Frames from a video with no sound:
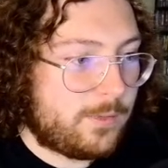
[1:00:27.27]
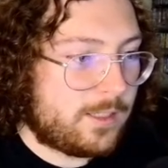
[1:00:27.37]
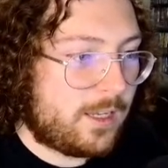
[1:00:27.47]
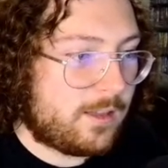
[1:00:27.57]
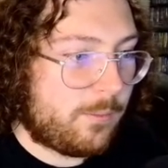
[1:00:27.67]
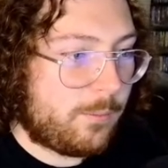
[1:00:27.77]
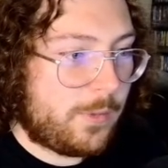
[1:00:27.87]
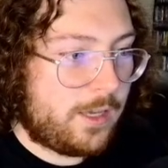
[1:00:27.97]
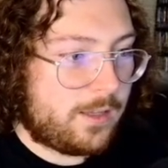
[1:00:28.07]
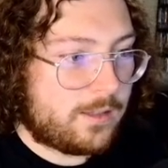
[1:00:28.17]
He's got the
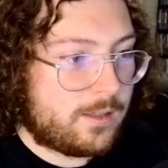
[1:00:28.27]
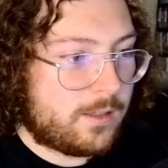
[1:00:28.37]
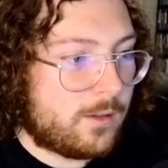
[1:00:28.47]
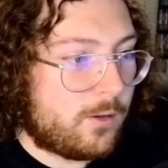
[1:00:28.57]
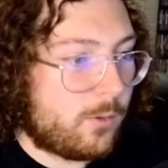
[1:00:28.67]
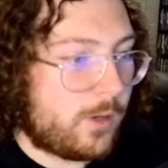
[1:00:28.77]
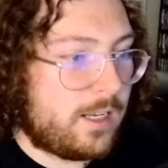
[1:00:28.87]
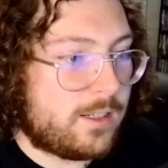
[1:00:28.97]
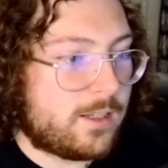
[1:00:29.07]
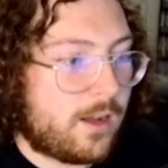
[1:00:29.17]
big
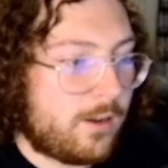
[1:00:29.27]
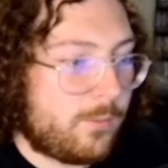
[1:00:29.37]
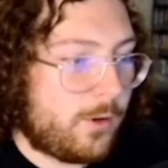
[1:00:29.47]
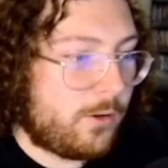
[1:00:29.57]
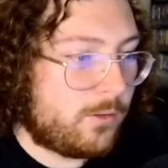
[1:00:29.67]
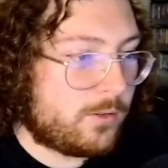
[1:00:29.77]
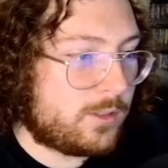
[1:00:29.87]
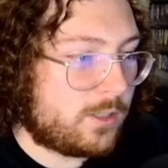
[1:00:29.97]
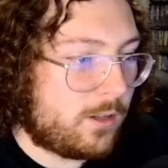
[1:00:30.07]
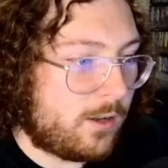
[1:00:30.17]
green dog
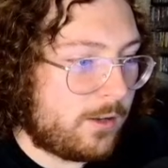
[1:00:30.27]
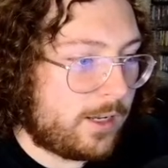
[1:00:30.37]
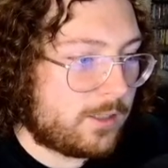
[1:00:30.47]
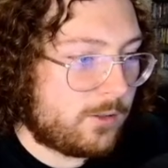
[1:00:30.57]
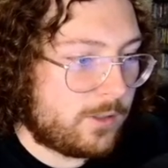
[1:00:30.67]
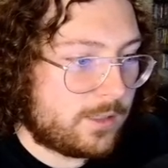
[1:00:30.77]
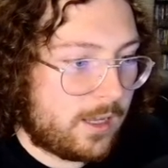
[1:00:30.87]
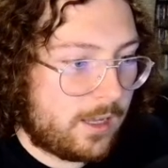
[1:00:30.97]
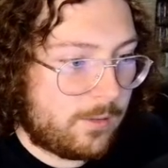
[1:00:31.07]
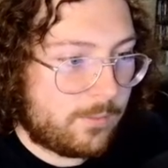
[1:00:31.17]
bones next to his
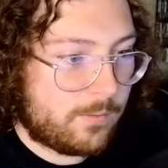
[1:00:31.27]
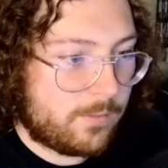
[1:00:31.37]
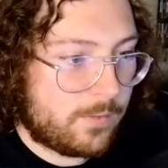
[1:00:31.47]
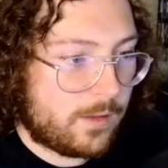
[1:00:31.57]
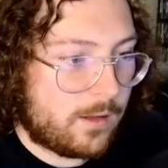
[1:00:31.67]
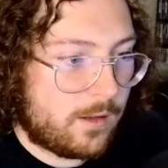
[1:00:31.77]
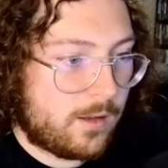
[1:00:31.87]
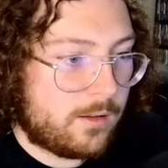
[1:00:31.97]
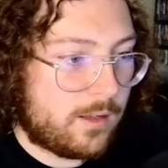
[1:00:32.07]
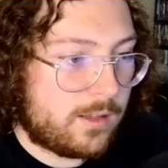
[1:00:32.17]
name.
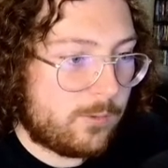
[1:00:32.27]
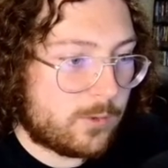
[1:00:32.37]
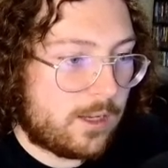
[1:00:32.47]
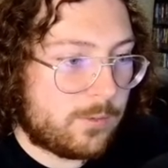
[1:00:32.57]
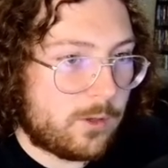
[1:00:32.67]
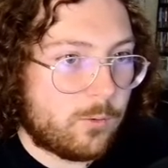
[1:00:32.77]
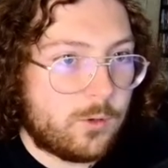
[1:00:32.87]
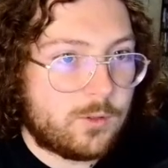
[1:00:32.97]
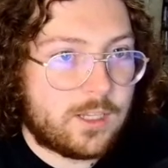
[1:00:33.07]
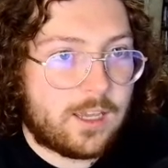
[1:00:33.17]
Nothing will top the
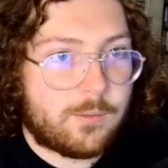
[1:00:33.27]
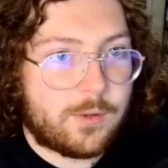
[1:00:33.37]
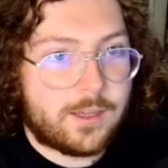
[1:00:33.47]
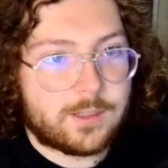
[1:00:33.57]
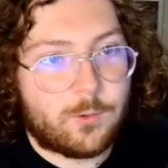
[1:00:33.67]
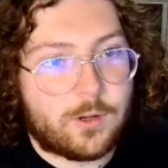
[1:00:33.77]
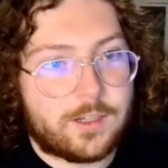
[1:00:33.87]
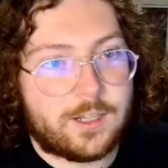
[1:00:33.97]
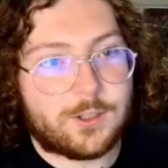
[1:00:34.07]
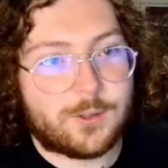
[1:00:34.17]
Wu-Tang PS1
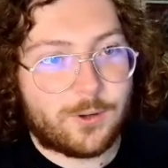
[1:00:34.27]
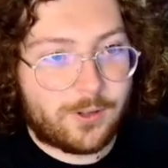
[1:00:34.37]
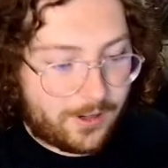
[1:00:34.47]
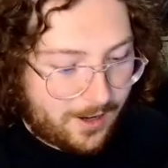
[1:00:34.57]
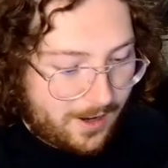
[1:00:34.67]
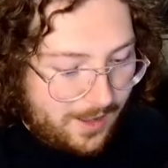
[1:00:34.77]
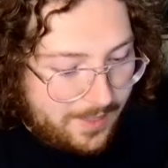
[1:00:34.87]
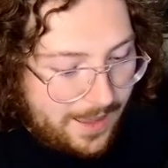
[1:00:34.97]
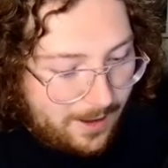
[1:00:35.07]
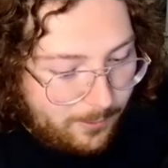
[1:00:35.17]
controller.
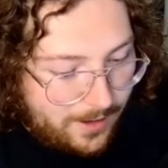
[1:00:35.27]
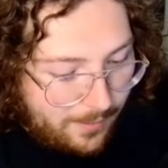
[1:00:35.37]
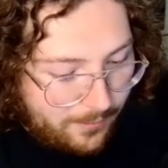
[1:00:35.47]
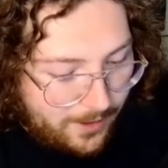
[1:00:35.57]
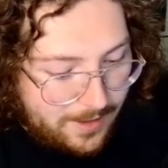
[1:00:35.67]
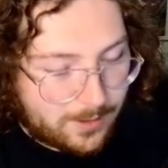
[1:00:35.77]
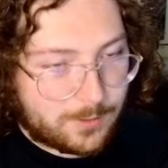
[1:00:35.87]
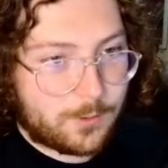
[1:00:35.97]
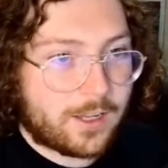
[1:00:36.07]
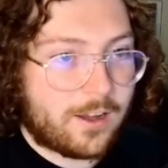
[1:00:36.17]
That one, I feel like that one's
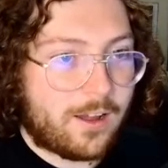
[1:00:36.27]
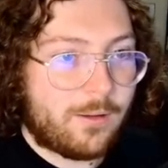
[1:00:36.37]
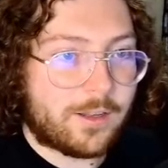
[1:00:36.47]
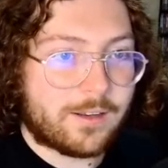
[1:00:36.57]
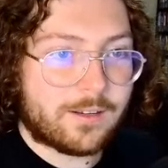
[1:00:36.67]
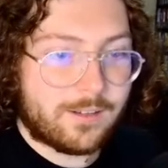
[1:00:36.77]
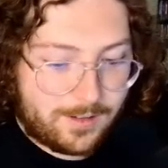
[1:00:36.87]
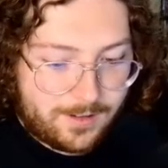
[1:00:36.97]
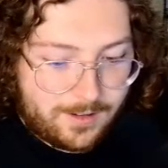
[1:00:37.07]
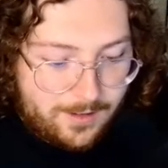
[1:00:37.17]
pretty common.
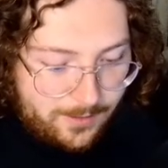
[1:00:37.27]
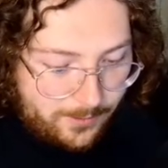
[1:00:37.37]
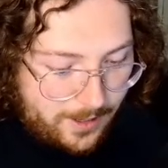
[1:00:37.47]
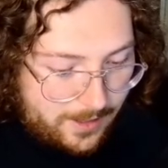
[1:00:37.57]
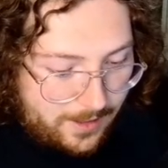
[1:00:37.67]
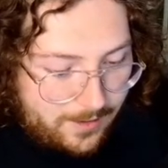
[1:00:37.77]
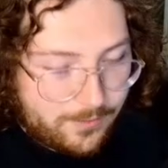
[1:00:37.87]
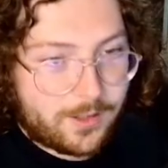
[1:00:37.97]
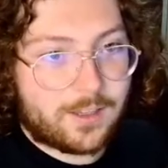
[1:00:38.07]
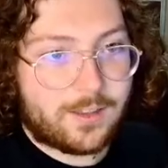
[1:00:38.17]
Right? Like, I
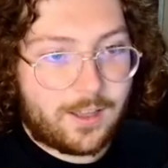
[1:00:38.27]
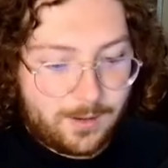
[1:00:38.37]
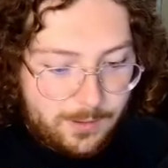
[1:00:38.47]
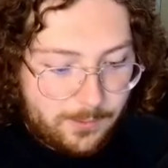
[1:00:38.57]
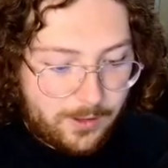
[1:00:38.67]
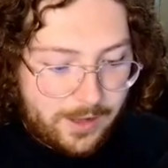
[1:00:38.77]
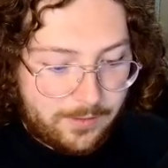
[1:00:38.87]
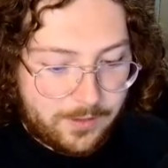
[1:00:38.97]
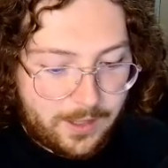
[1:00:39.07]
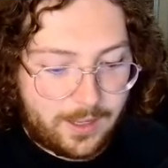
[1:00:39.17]
feel like a lot of people
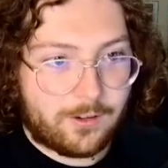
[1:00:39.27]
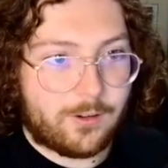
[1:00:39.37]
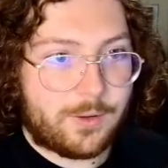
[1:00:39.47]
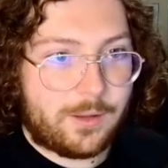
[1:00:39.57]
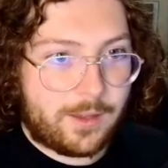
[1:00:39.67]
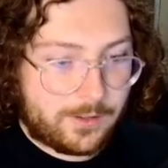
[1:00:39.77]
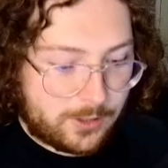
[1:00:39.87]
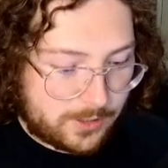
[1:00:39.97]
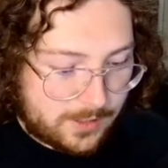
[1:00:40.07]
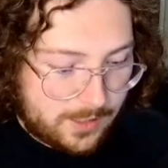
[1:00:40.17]
have that. Or maybe I
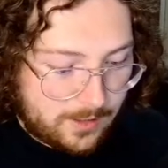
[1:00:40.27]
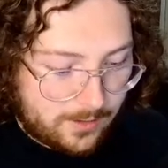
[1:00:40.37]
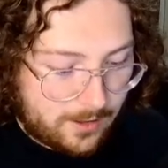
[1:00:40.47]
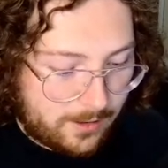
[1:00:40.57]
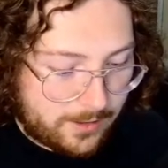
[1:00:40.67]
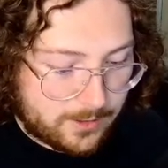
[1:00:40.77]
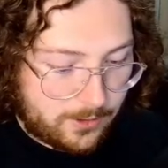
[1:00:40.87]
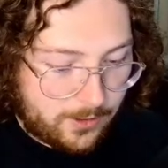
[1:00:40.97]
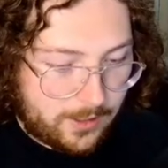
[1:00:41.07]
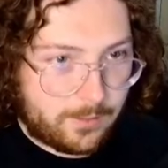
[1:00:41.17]
just see it a lot on
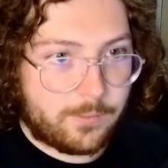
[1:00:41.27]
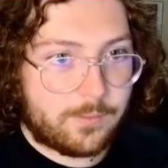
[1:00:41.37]
Instagram.